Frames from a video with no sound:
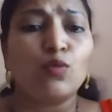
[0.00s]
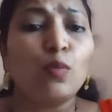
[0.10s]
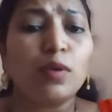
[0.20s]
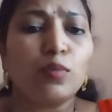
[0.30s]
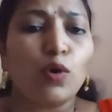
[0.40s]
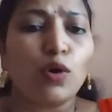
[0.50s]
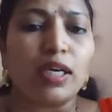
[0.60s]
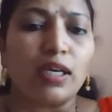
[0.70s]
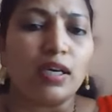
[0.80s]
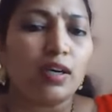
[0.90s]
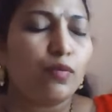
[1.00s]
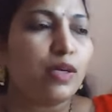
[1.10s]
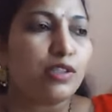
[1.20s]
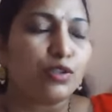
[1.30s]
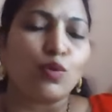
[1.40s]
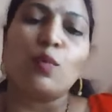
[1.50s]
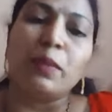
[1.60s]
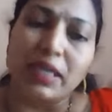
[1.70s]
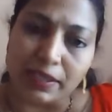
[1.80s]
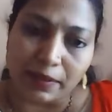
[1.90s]
woman body felt so
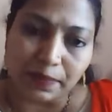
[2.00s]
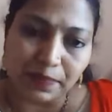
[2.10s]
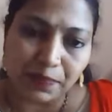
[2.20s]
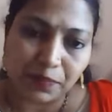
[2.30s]
beaten.